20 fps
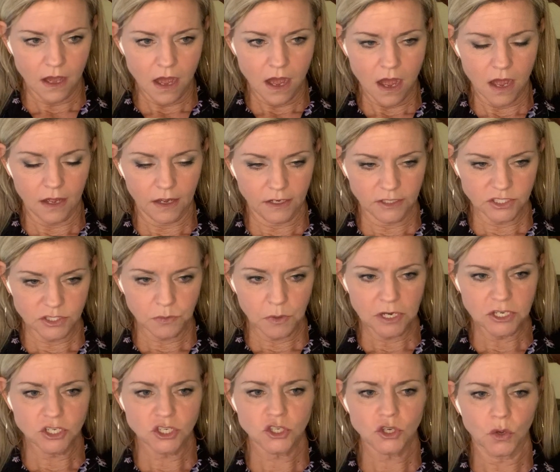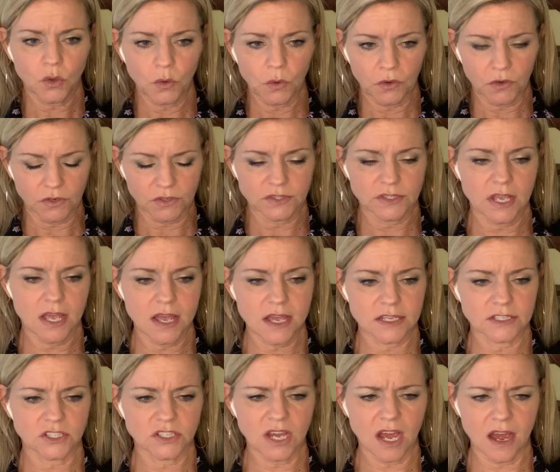I hunch my shoulders
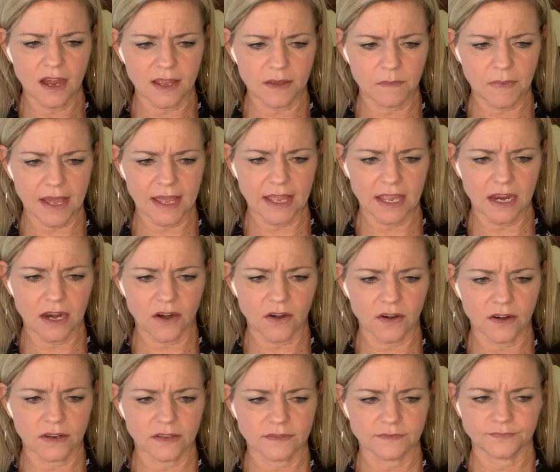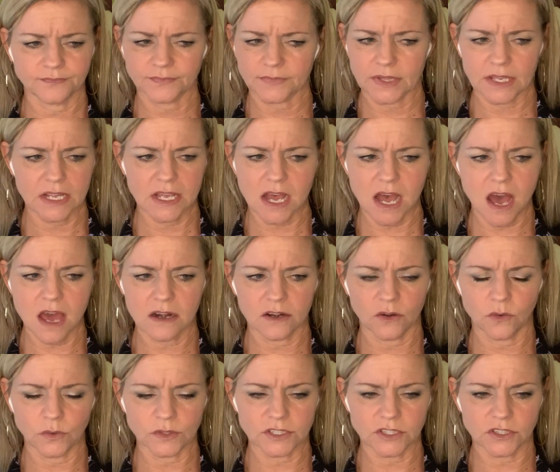and tug at my hair. I don't know
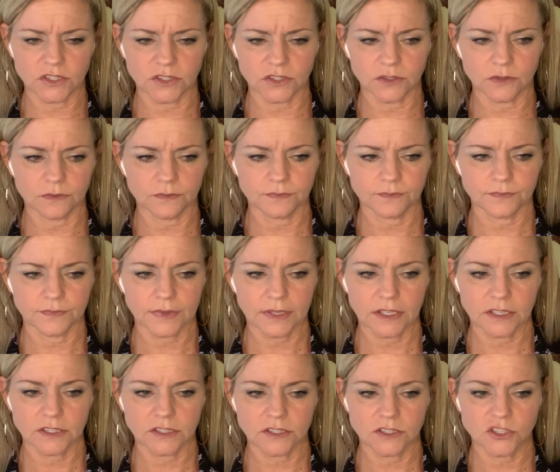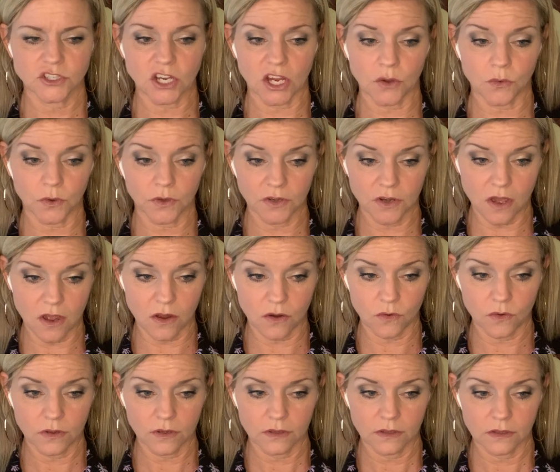what to do. Jake would
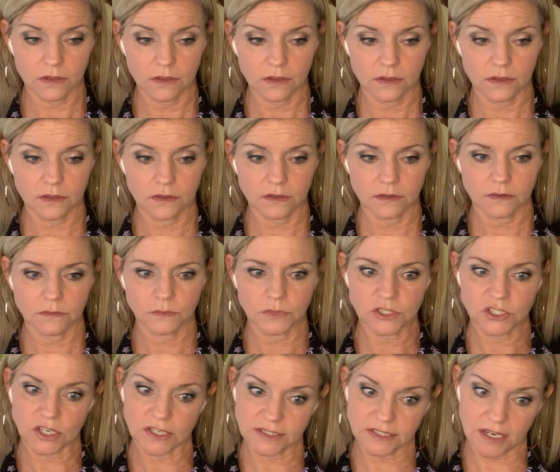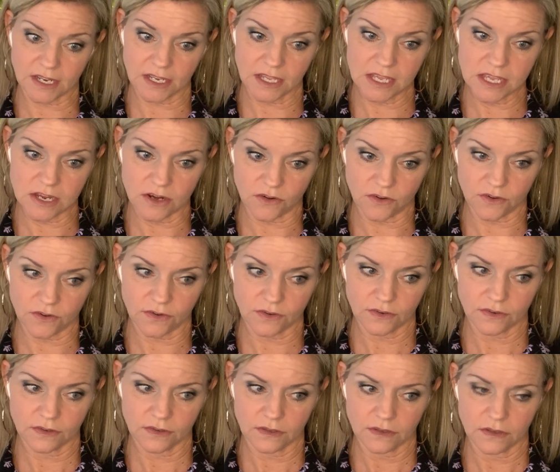know, but Jake's not here.
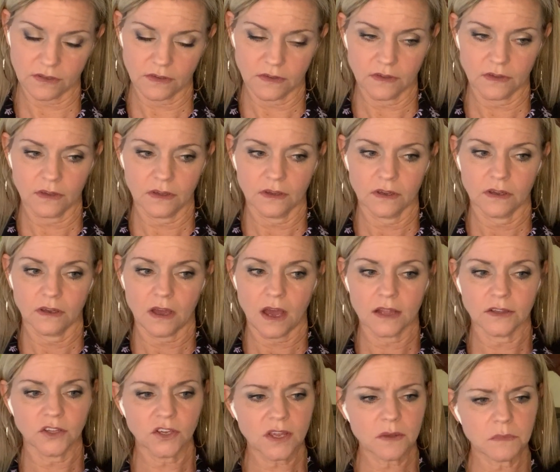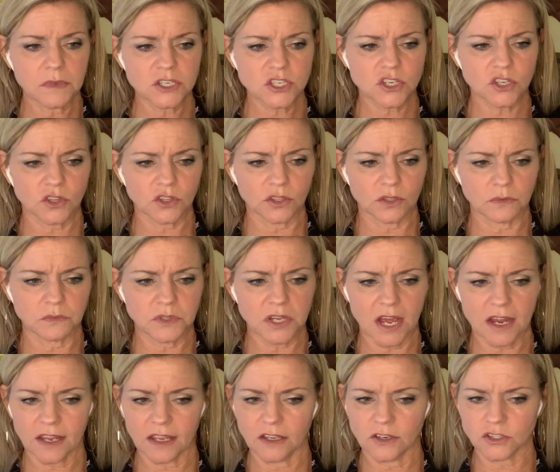I look at Miss Shaloub
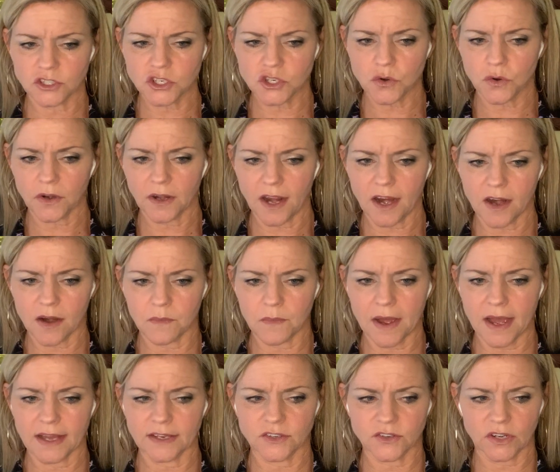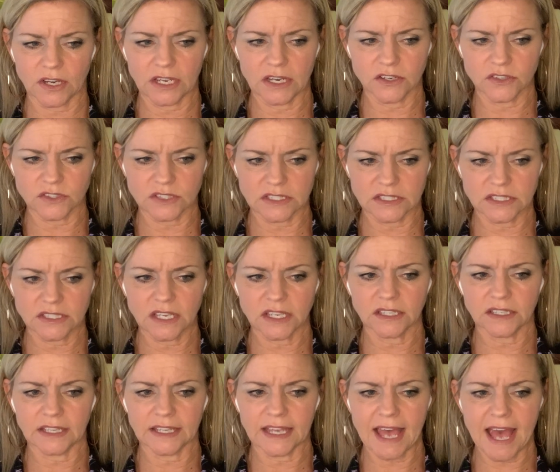tucking her short hair behind her ears, and
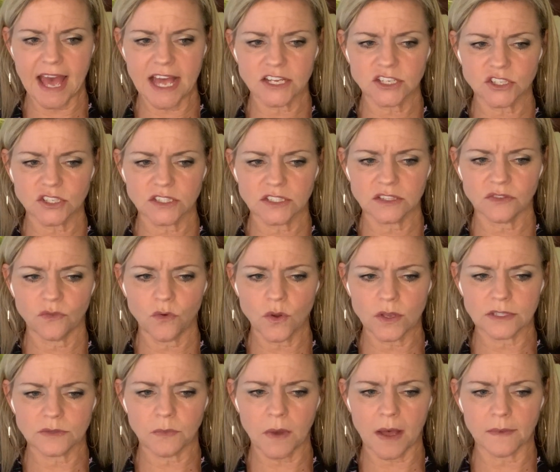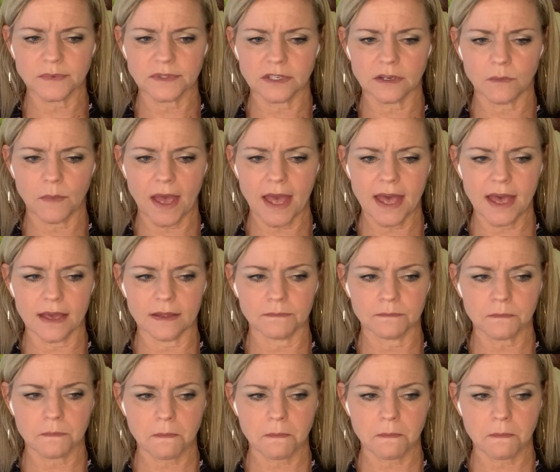suddenly Ashton's voice pops into my head.